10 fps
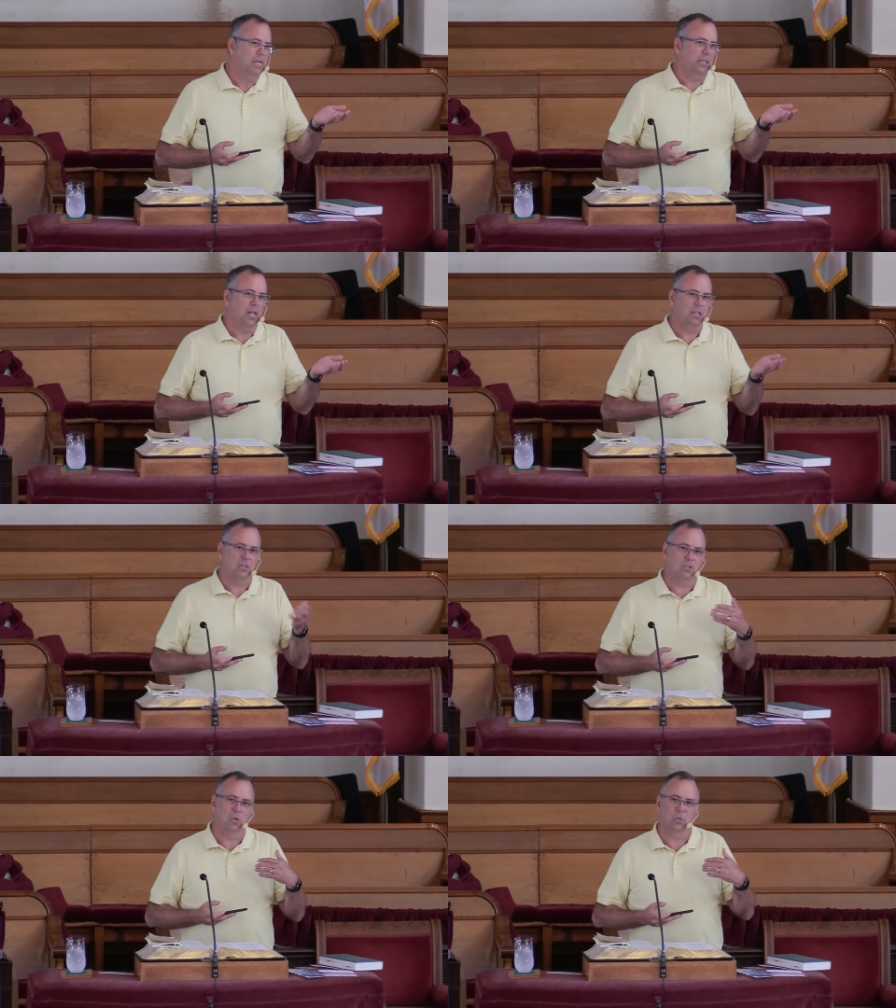And, and
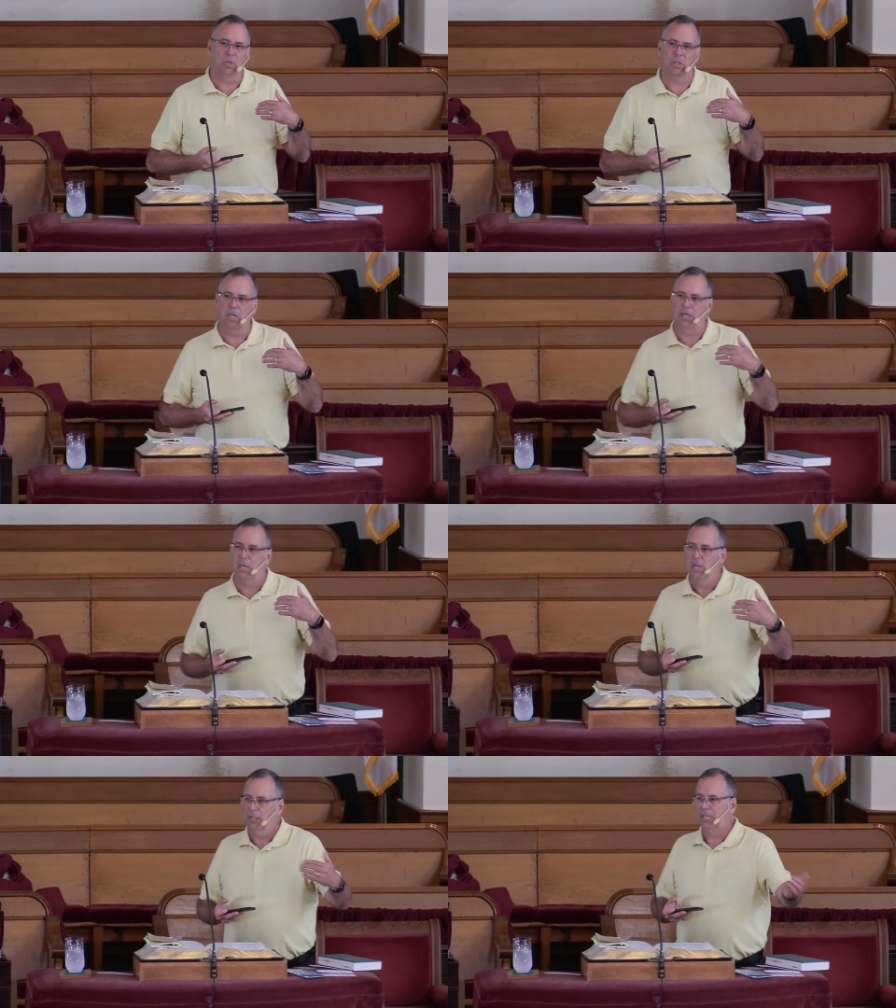so they,
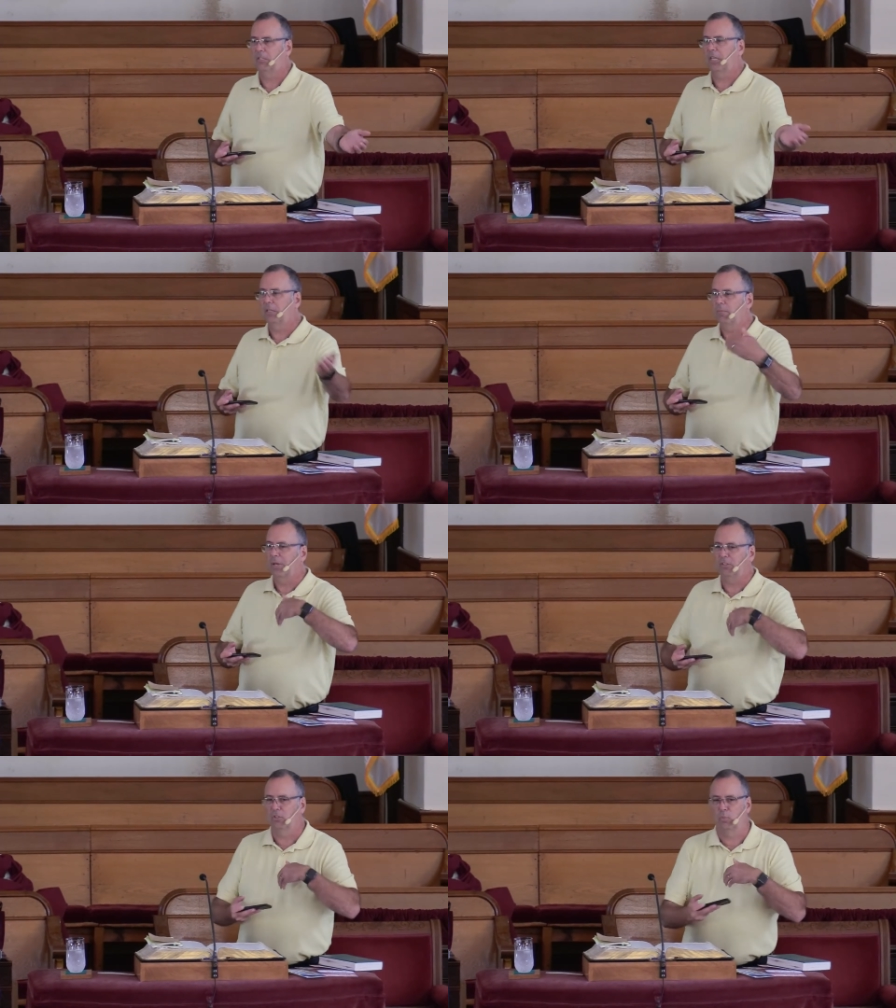they send the
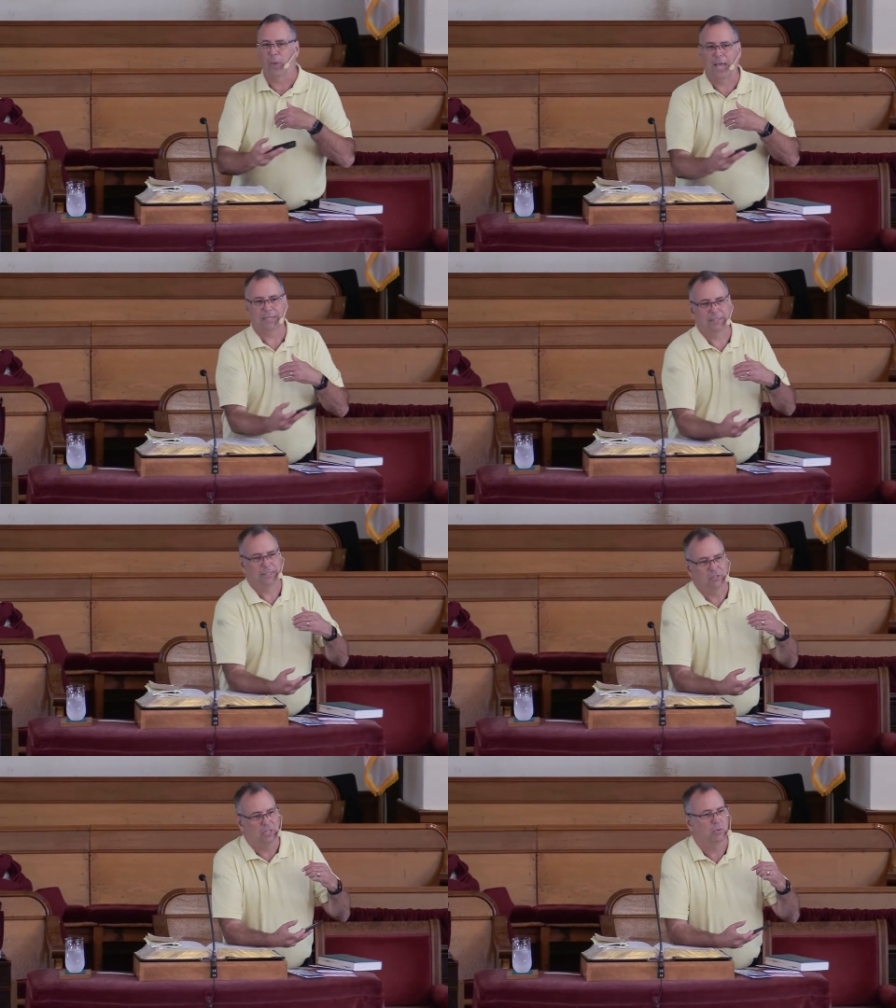message back and
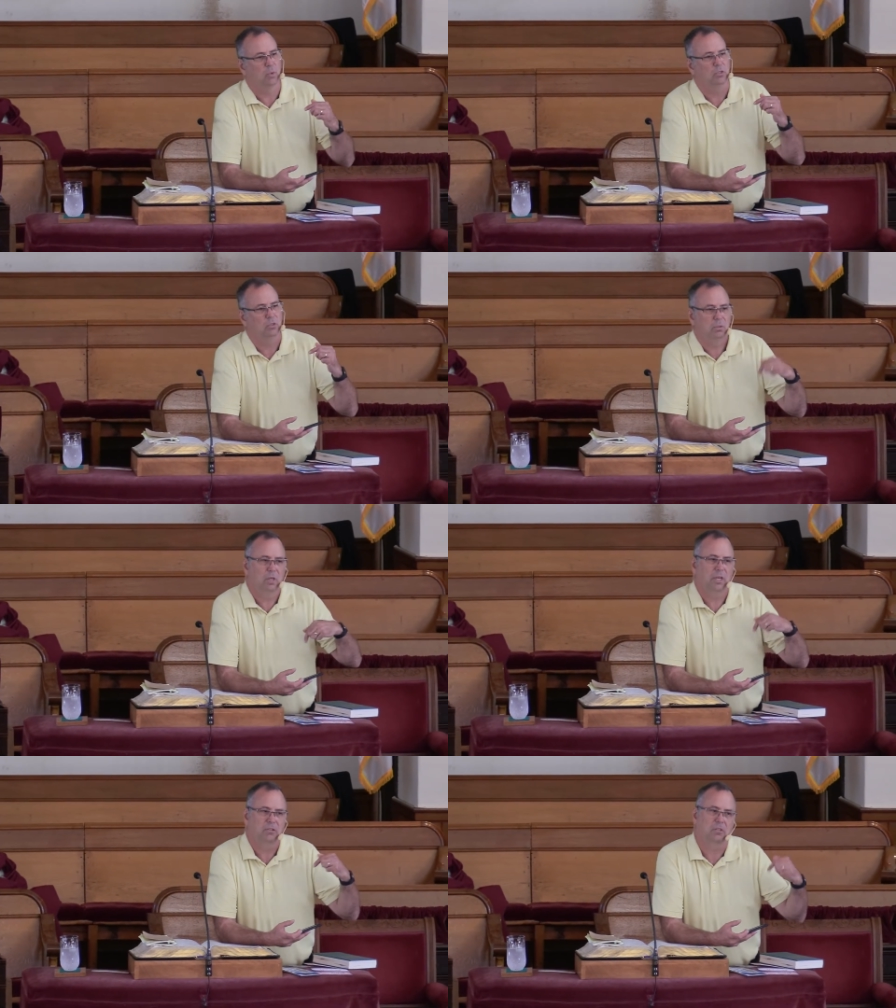they say, When you
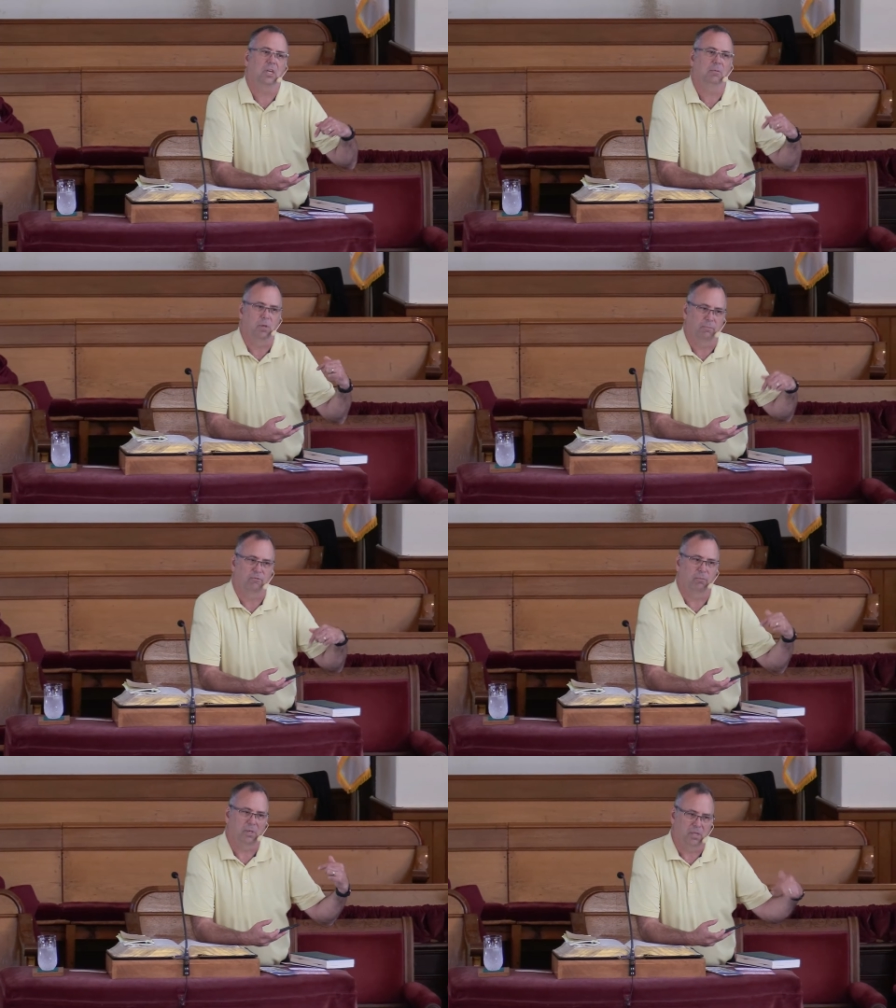guys came up
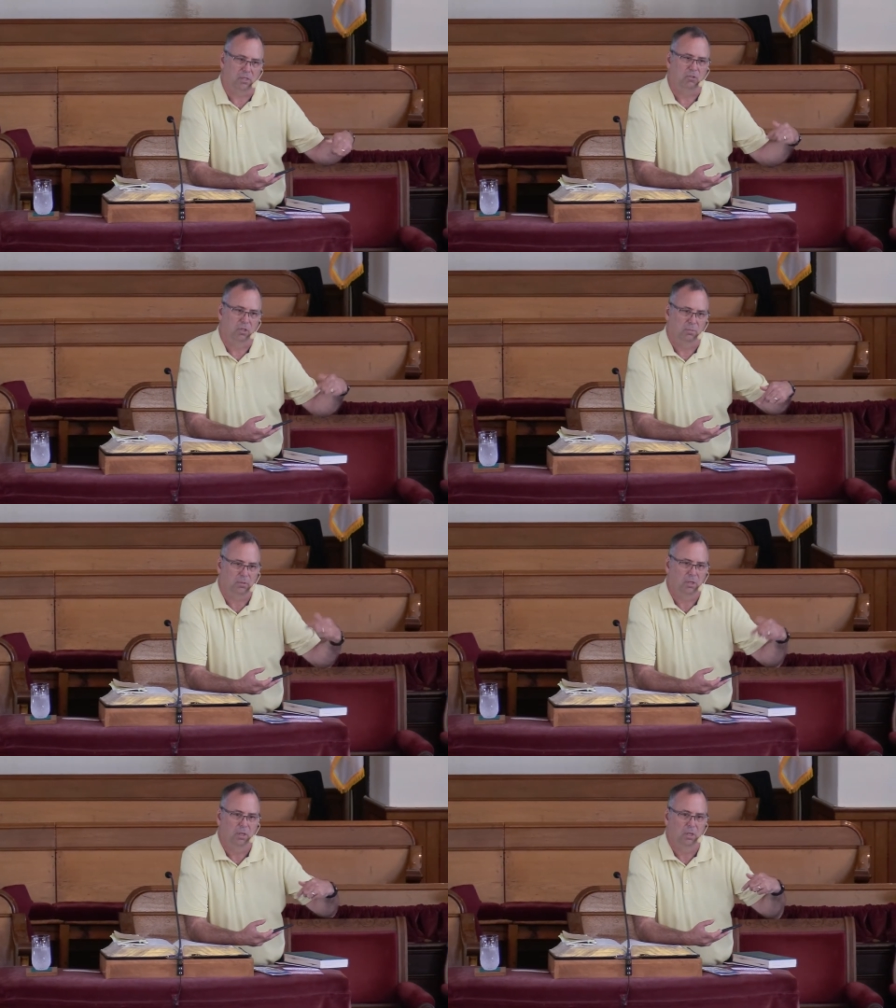from
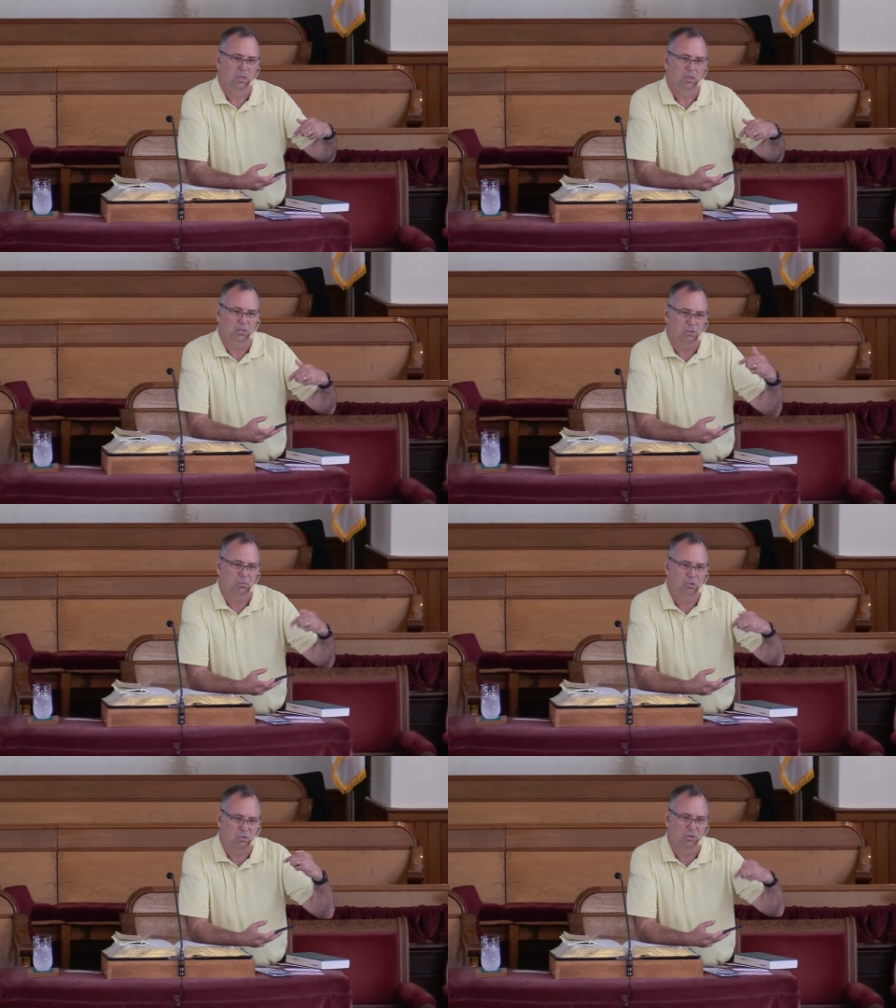Egypt, you
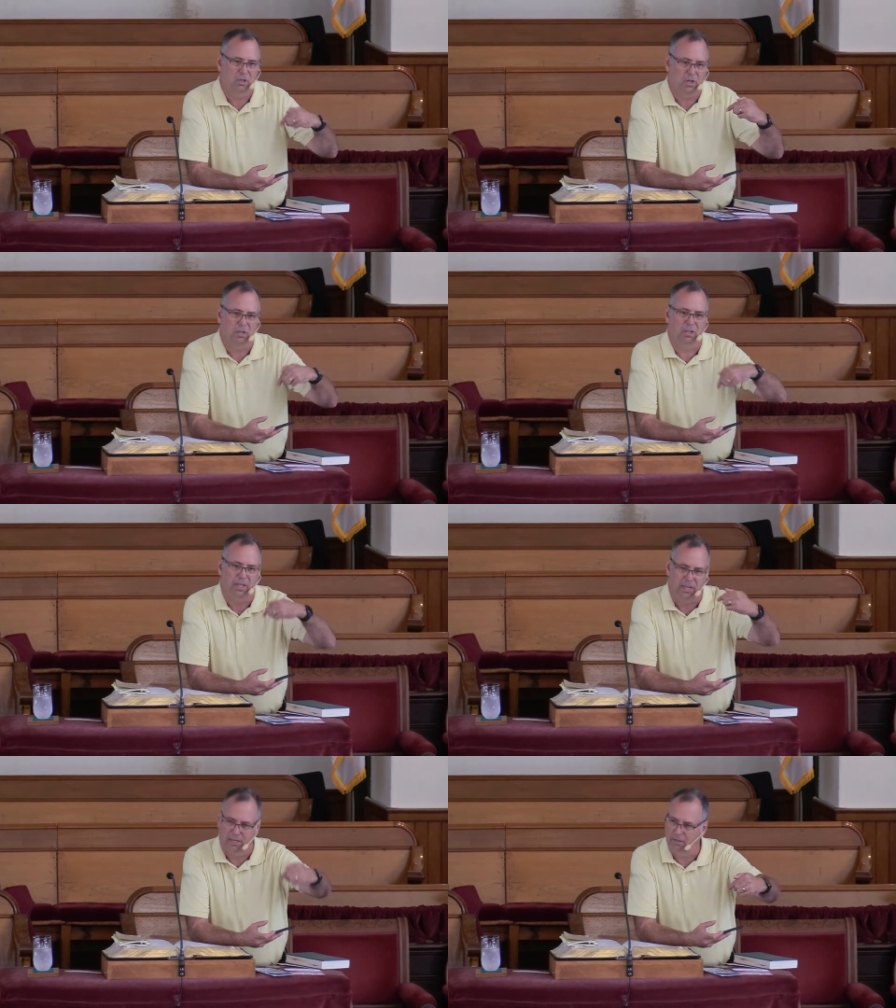took our
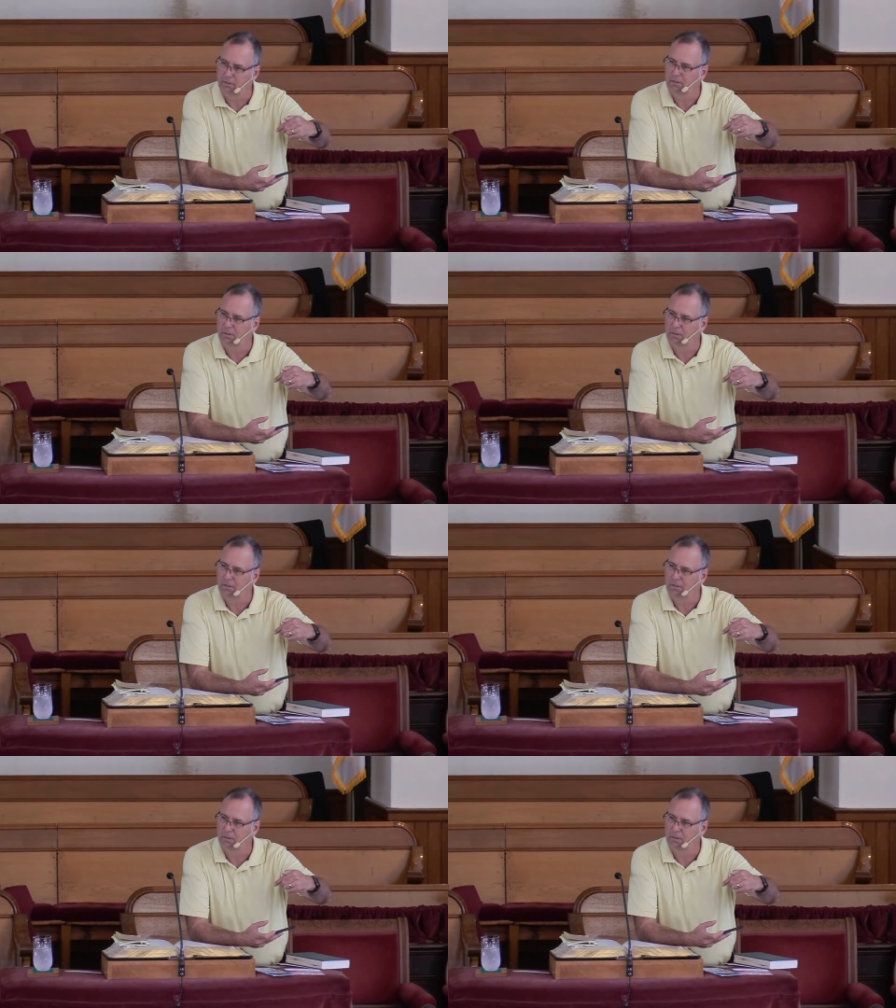land.